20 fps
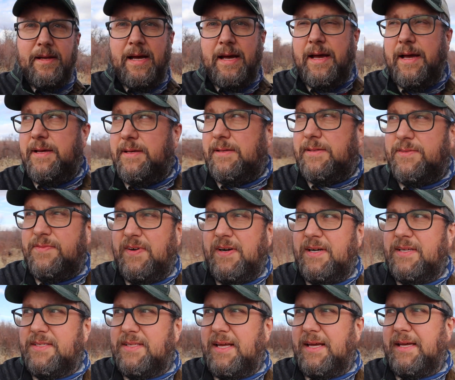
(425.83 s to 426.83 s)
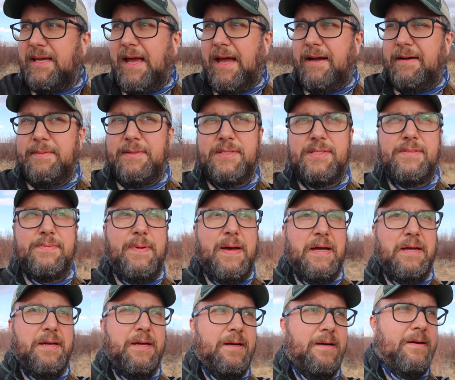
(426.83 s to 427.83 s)
as far as like animals
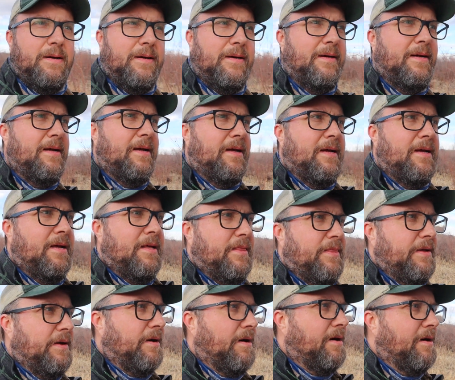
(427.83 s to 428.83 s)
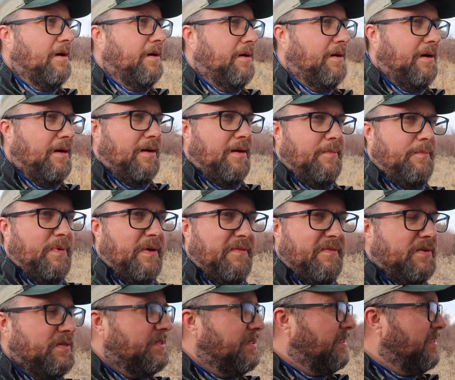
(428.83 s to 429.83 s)
back here, there are
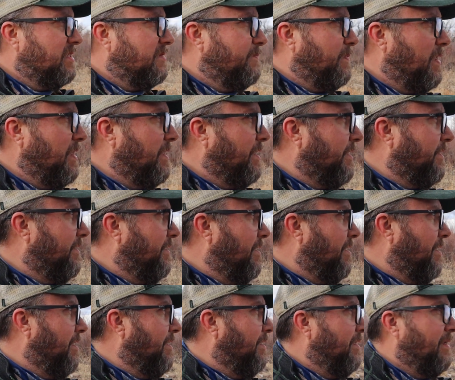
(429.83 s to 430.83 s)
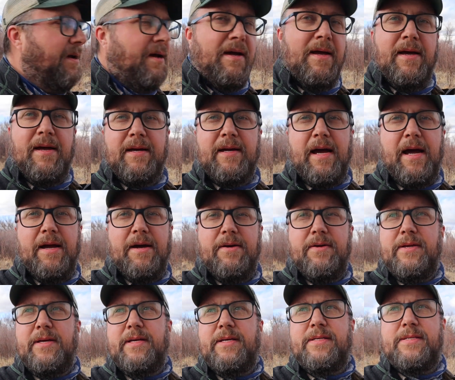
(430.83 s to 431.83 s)
beavers in this park, there are
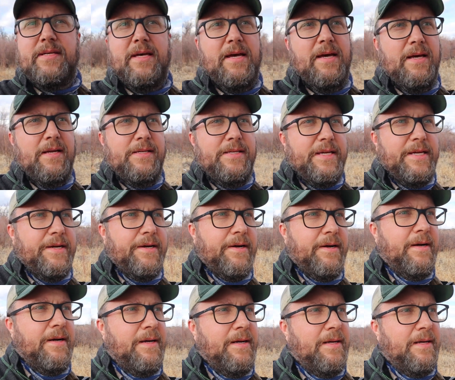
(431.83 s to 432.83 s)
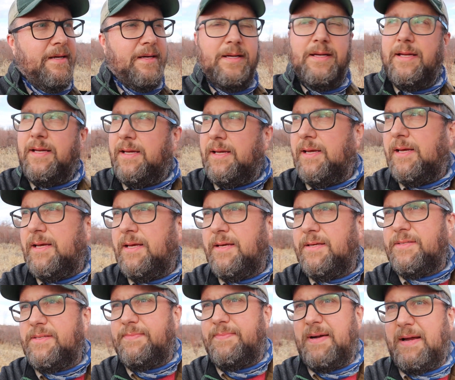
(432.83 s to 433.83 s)
coyotes, deer.
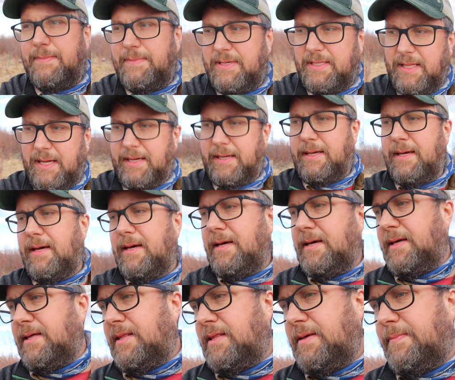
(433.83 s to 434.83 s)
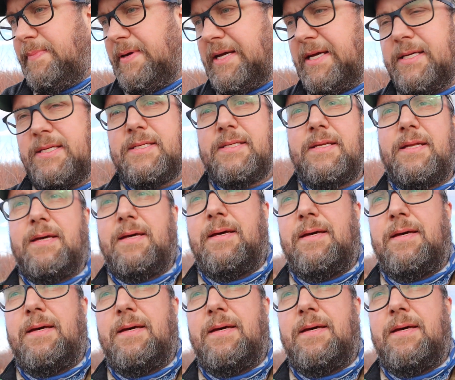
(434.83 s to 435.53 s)
Those are probably like the biggest